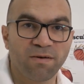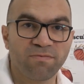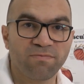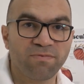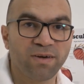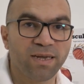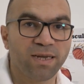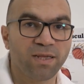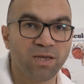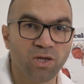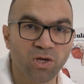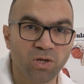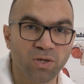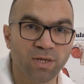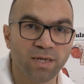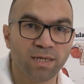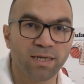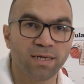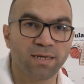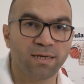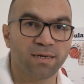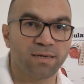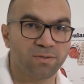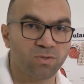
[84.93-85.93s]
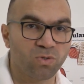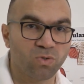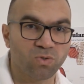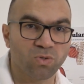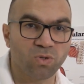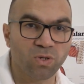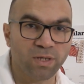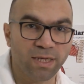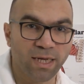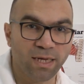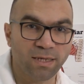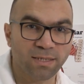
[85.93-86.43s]
a very unique
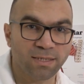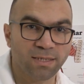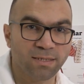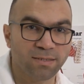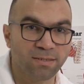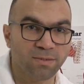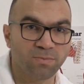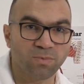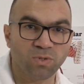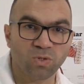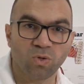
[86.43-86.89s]
total care system.